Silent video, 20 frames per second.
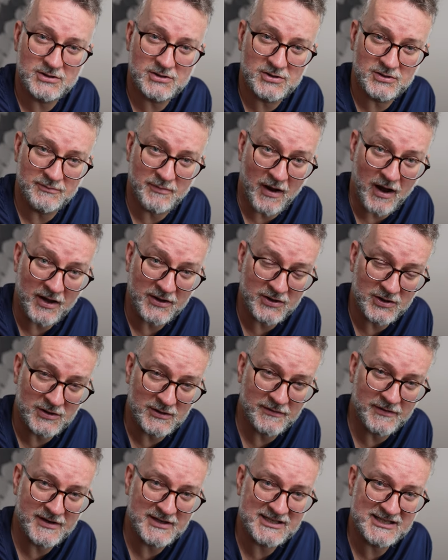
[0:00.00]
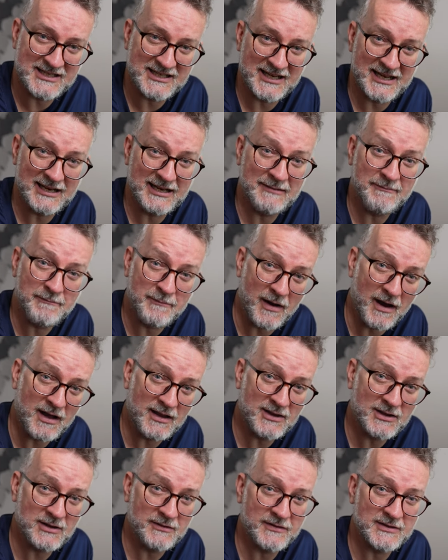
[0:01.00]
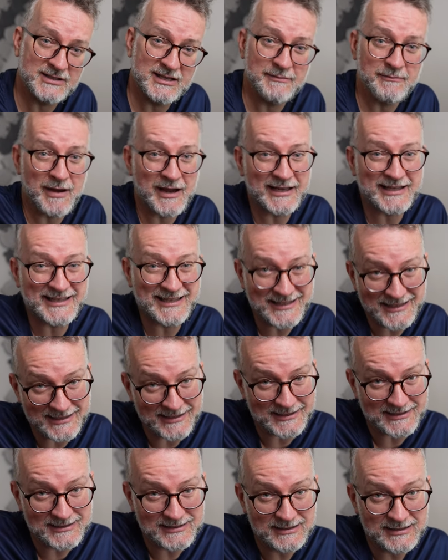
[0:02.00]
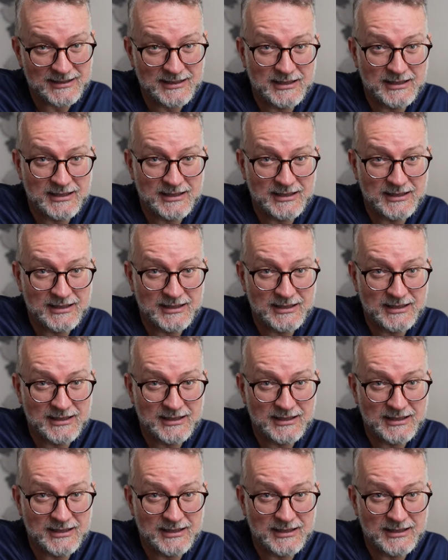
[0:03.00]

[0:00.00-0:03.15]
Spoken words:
to Bath University, and in Bath University, in my year,